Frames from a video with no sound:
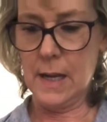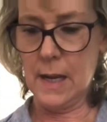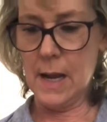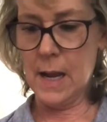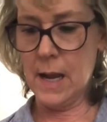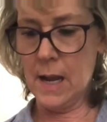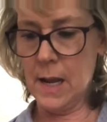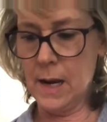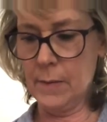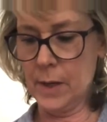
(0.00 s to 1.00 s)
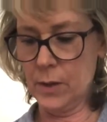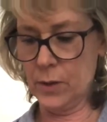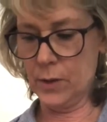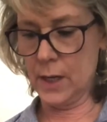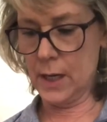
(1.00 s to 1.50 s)
and I'm going to
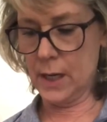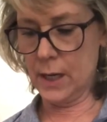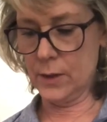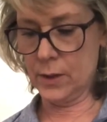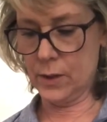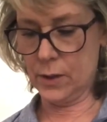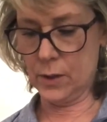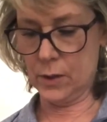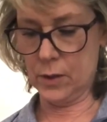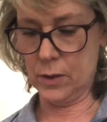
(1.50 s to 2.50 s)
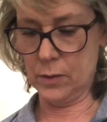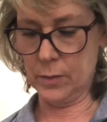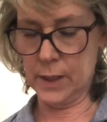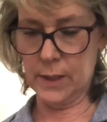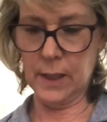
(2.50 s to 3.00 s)
trace a circle
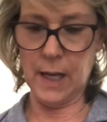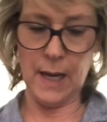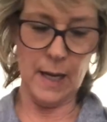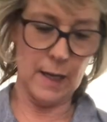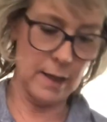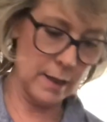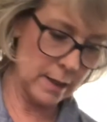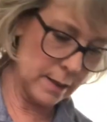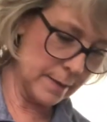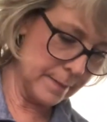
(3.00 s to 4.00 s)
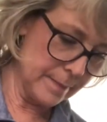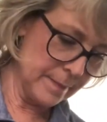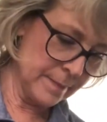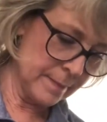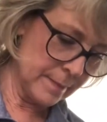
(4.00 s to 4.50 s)
once again,
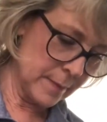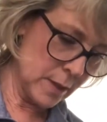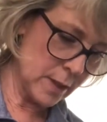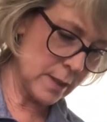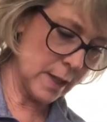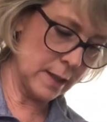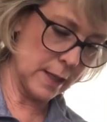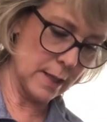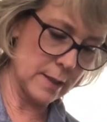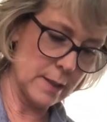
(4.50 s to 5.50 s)
just like this.